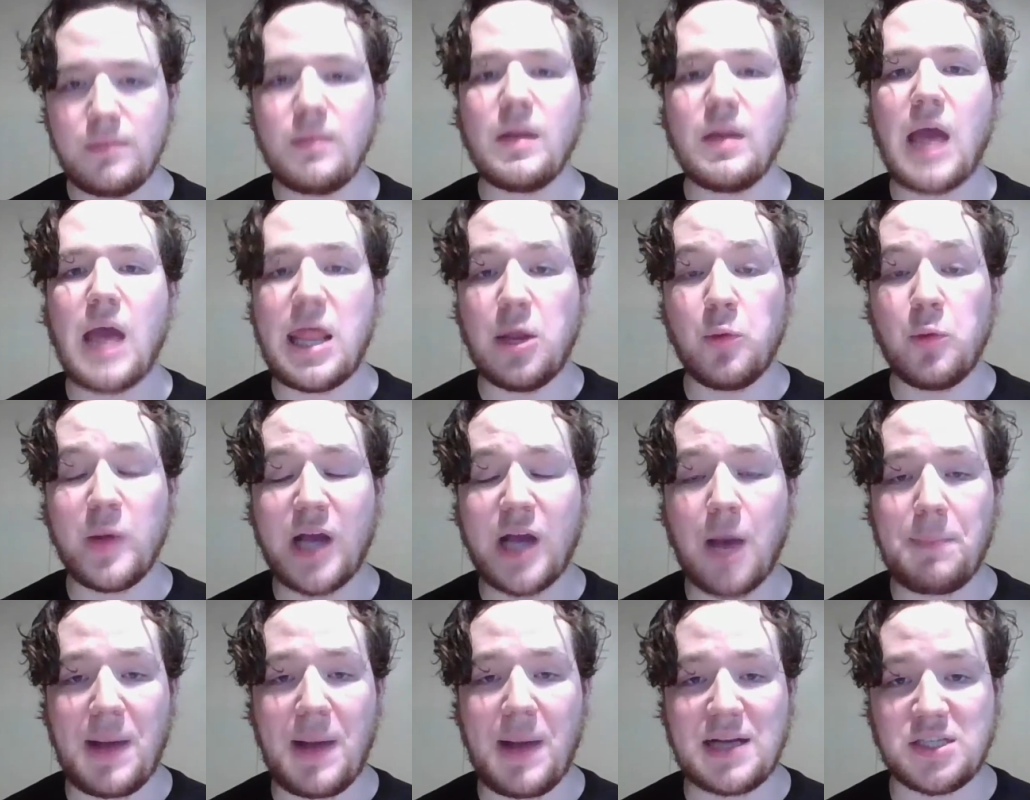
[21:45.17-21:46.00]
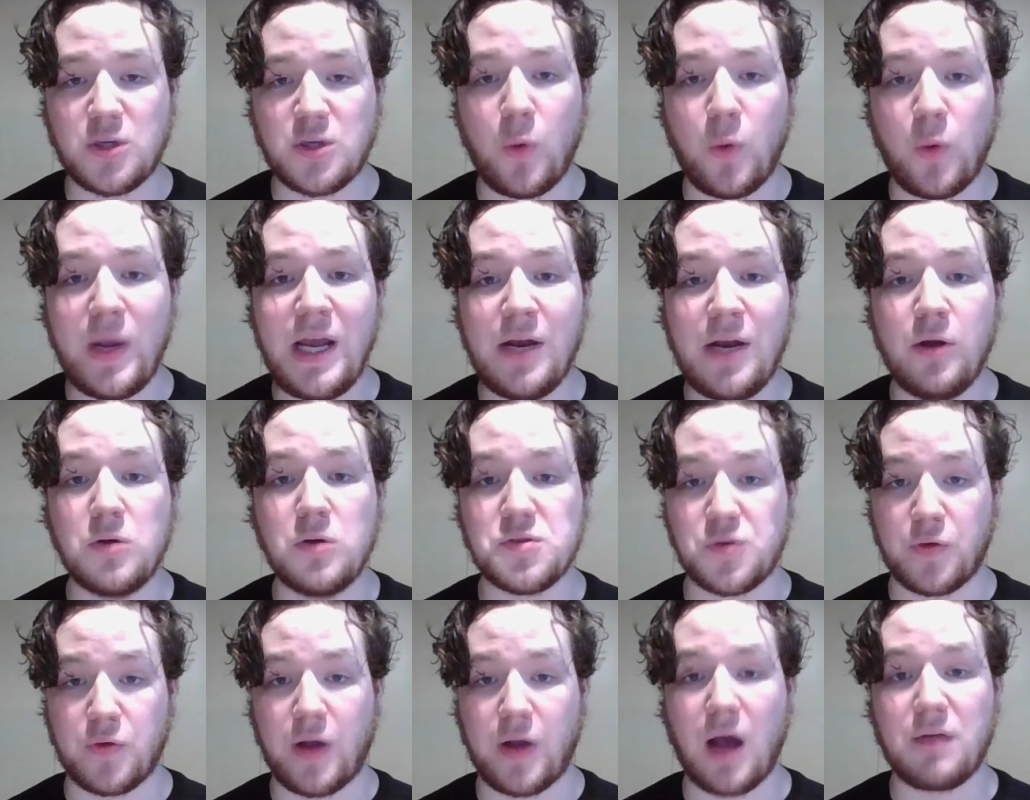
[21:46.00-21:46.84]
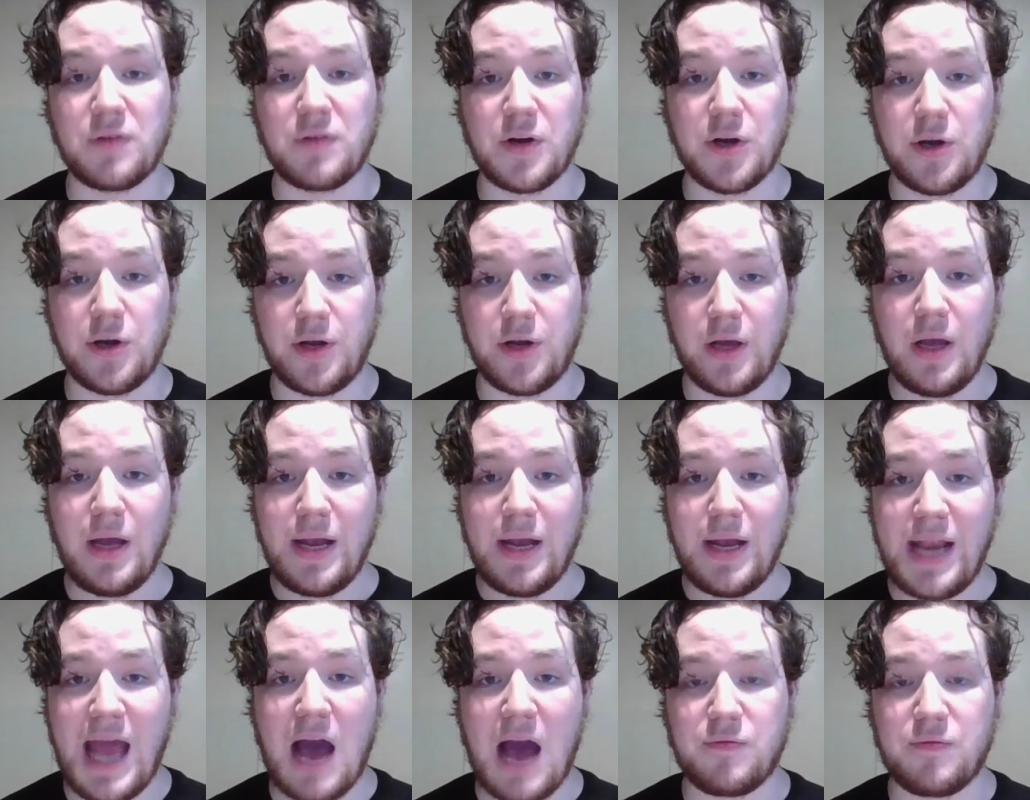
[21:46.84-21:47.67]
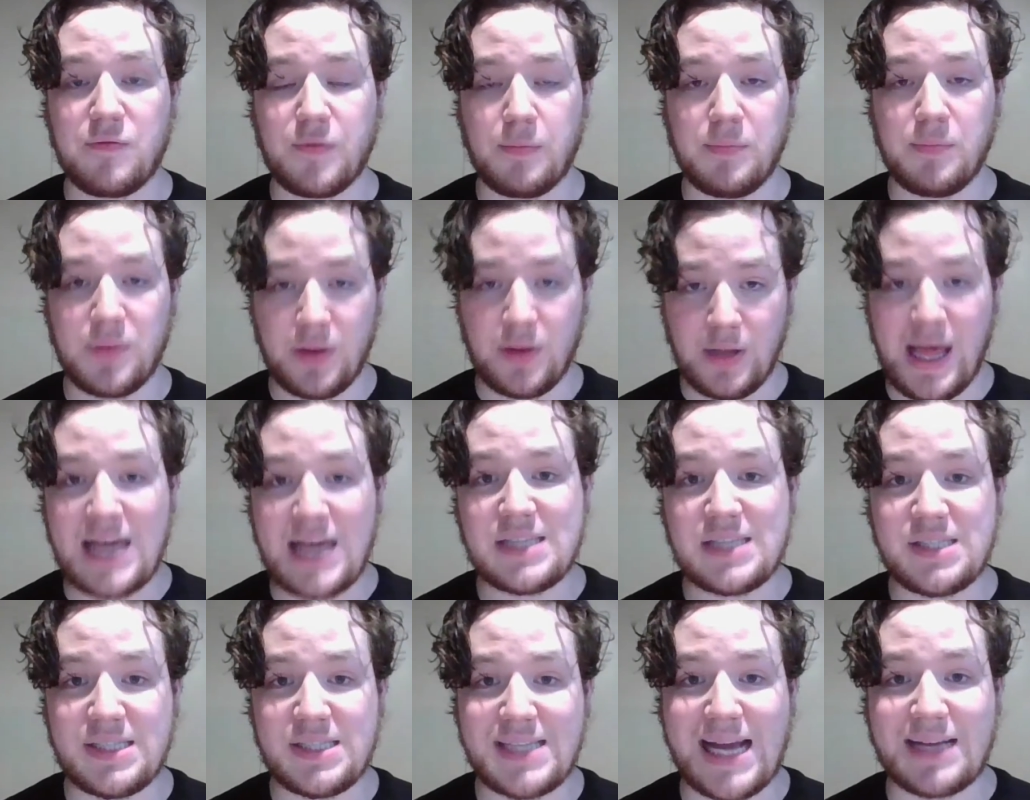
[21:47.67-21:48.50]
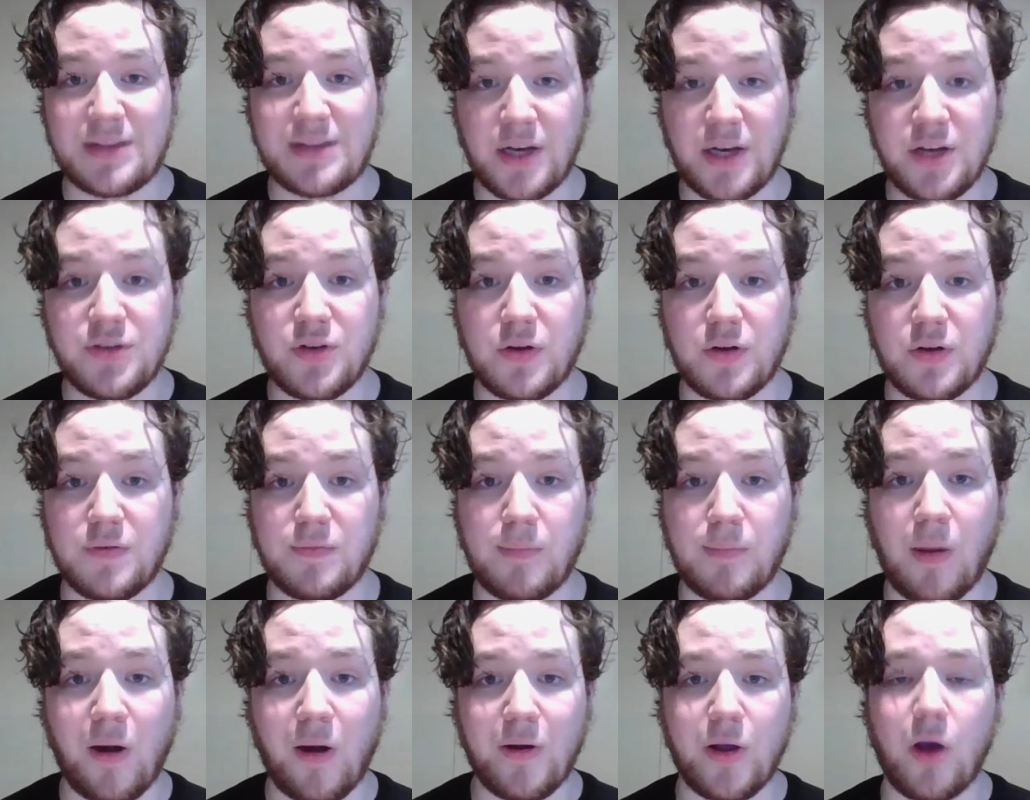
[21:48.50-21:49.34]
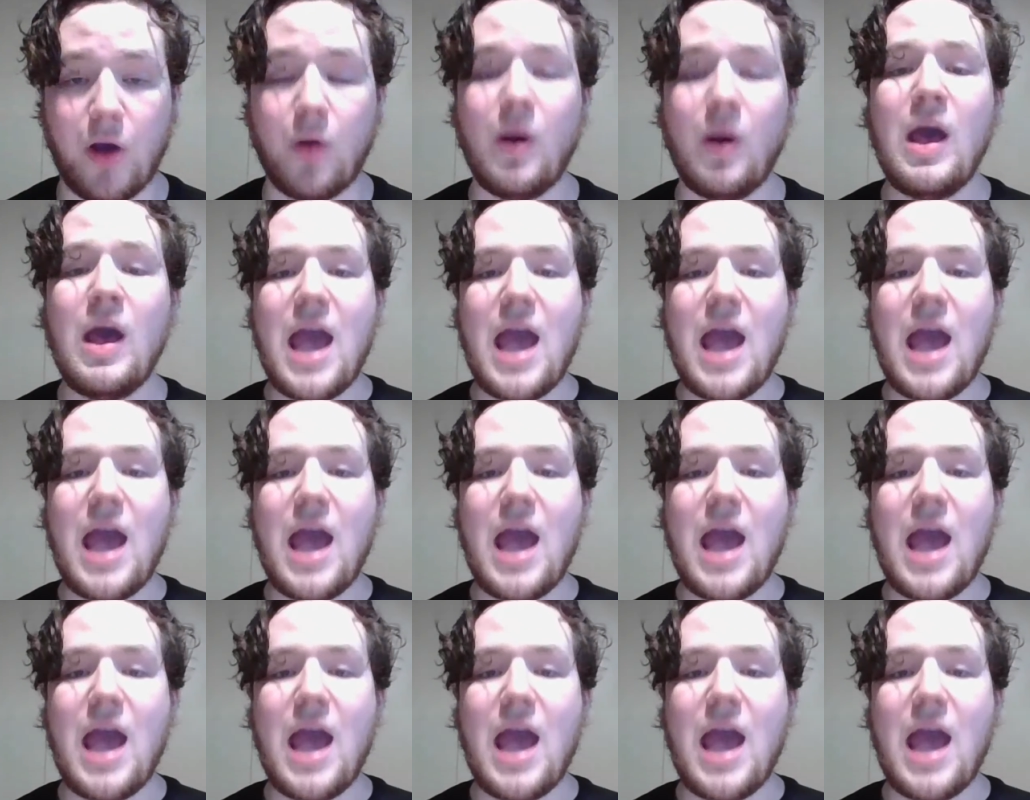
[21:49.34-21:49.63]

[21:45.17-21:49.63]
And then we cut back to Queen, who's recovered now from the last attack that he took from Marco.